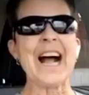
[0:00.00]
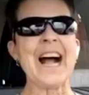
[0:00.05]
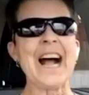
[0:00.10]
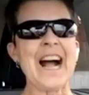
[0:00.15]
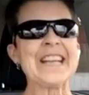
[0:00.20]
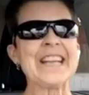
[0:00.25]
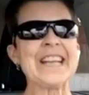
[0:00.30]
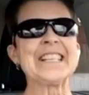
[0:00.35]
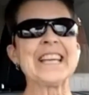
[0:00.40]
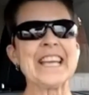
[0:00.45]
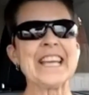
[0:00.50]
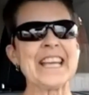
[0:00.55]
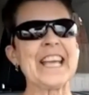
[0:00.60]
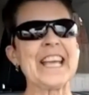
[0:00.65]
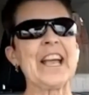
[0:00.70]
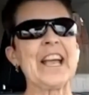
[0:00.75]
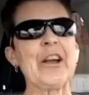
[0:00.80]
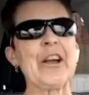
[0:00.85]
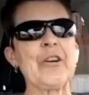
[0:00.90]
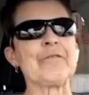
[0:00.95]
I take
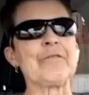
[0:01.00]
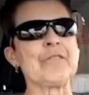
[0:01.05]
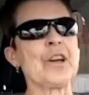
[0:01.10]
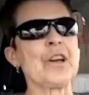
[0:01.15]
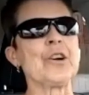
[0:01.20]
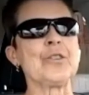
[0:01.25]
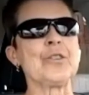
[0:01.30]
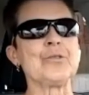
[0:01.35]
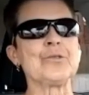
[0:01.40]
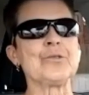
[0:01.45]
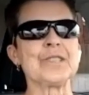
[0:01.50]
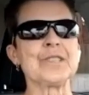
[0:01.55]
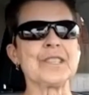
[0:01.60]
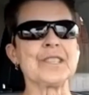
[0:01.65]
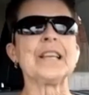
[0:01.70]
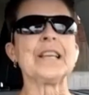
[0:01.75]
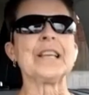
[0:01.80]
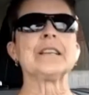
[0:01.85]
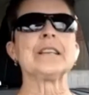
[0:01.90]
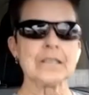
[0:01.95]
care of those
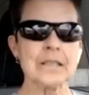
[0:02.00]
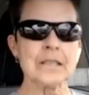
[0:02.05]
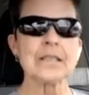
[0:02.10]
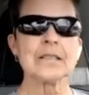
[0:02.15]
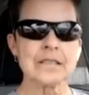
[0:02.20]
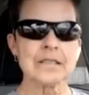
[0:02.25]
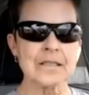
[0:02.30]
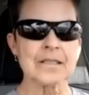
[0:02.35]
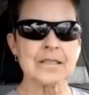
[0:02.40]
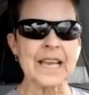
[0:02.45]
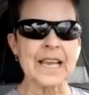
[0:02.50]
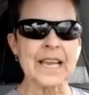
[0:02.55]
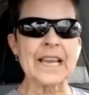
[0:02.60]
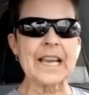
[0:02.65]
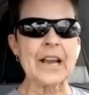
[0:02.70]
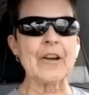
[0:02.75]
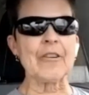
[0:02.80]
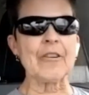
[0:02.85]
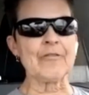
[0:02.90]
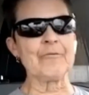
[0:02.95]
that take
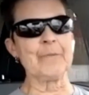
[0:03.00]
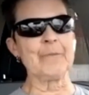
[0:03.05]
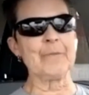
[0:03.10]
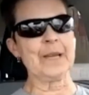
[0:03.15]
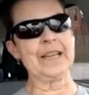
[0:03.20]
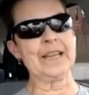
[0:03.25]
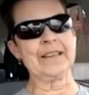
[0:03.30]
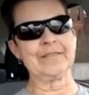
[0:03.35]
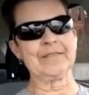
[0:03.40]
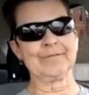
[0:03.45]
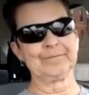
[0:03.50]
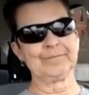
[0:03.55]
care of me.